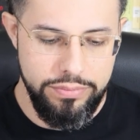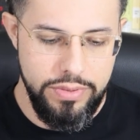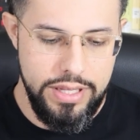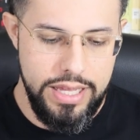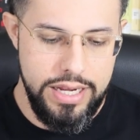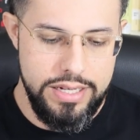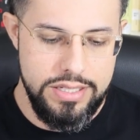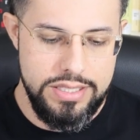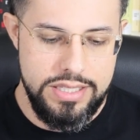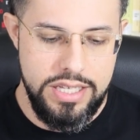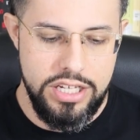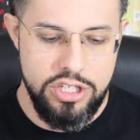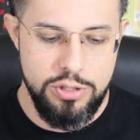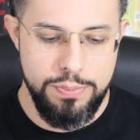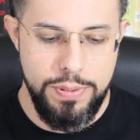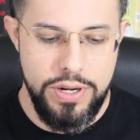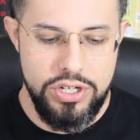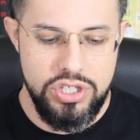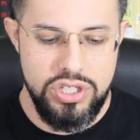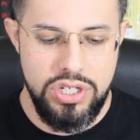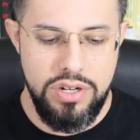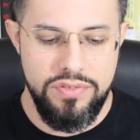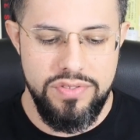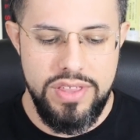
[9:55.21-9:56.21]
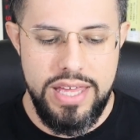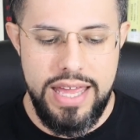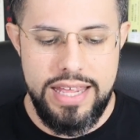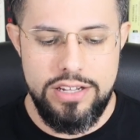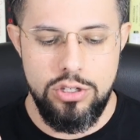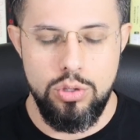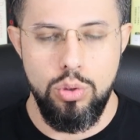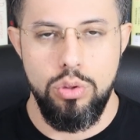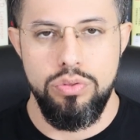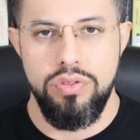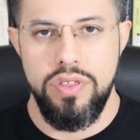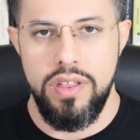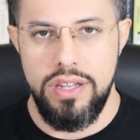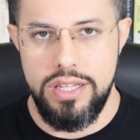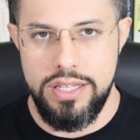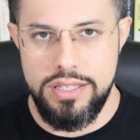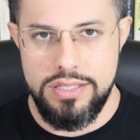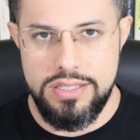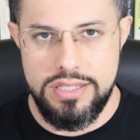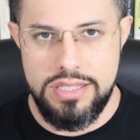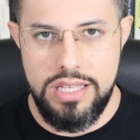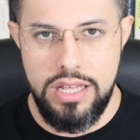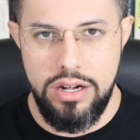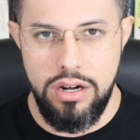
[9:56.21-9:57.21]
That is the expression of the
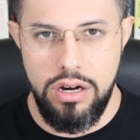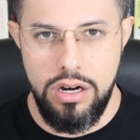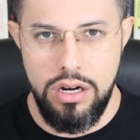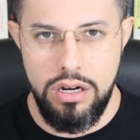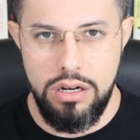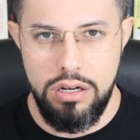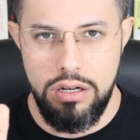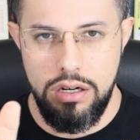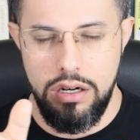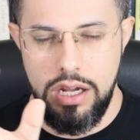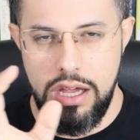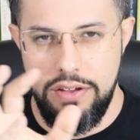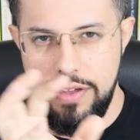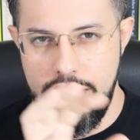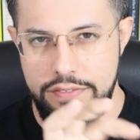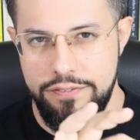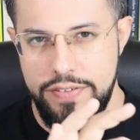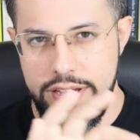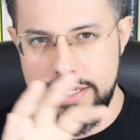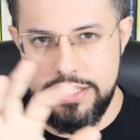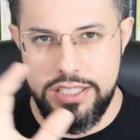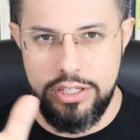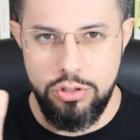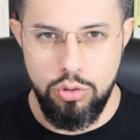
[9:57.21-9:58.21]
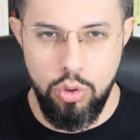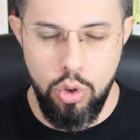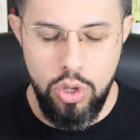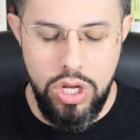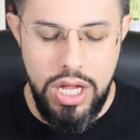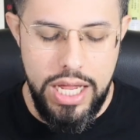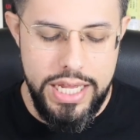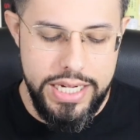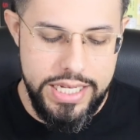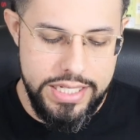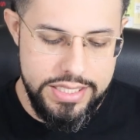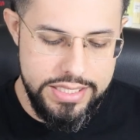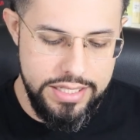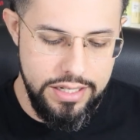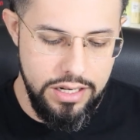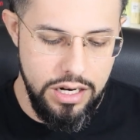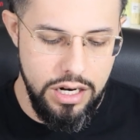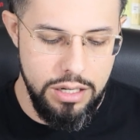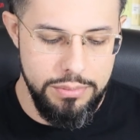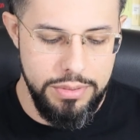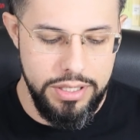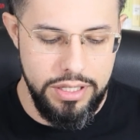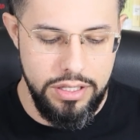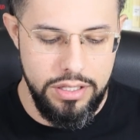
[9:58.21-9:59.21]
endothelins that are affecting Rho kinase and
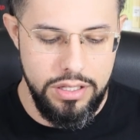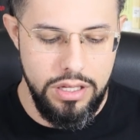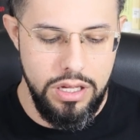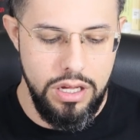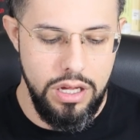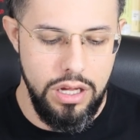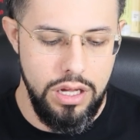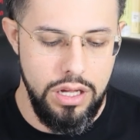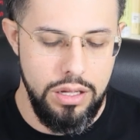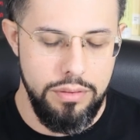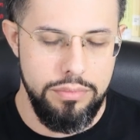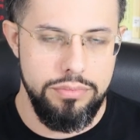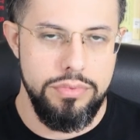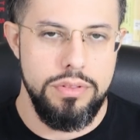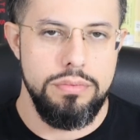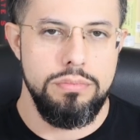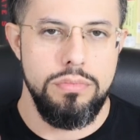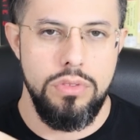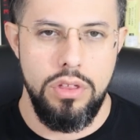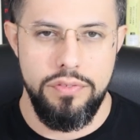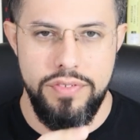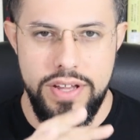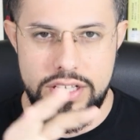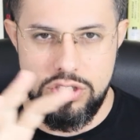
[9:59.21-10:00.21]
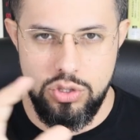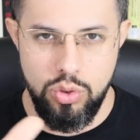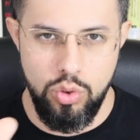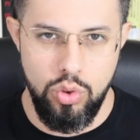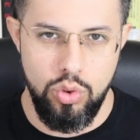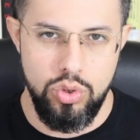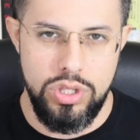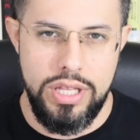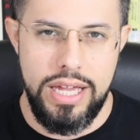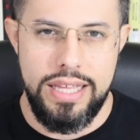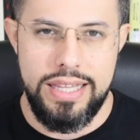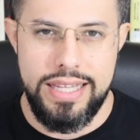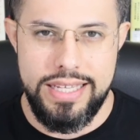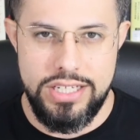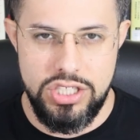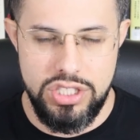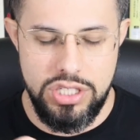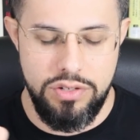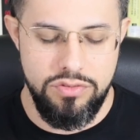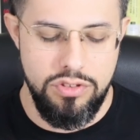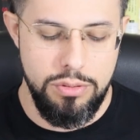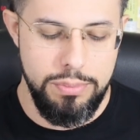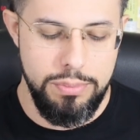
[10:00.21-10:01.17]
harming the vasodilation